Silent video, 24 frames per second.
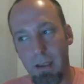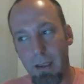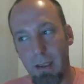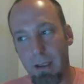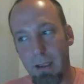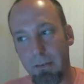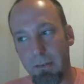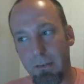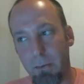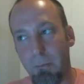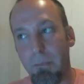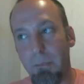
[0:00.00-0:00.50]

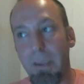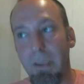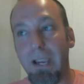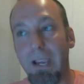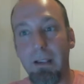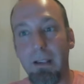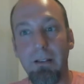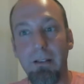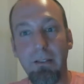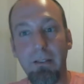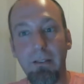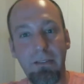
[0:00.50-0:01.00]
to
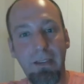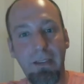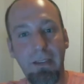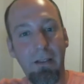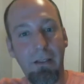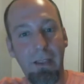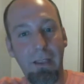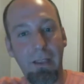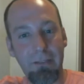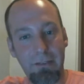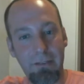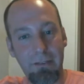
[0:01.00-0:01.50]
making the
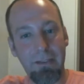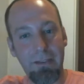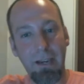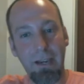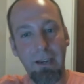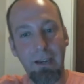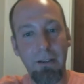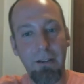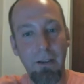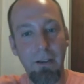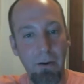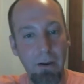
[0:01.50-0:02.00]
sale as a
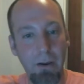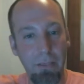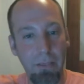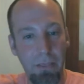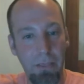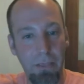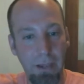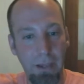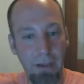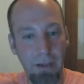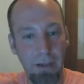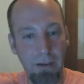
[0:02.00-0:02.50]
secondary
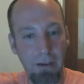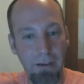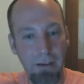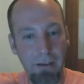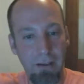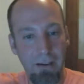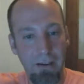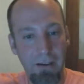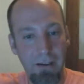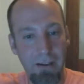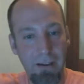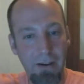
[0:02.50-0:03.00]
thing.
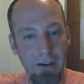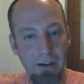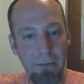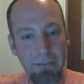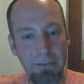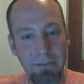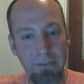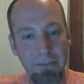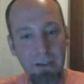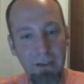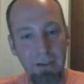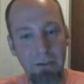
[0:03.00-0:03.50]

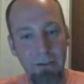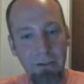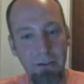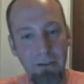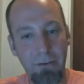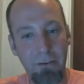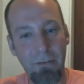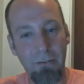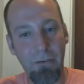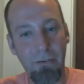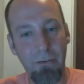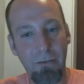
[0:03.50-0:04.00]
It's that
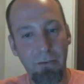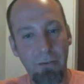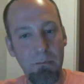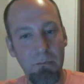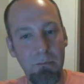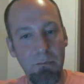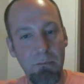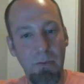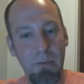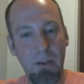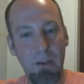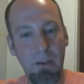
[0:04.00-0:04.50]
great
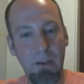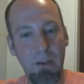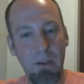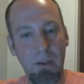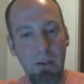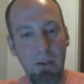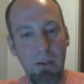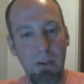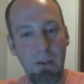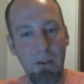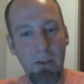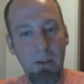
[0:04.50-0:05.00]

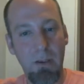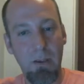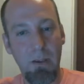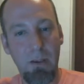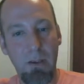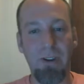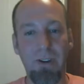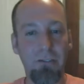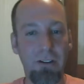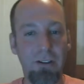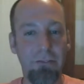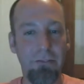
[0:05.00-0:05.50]

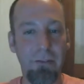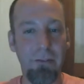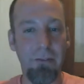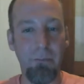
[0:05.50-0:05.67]
transition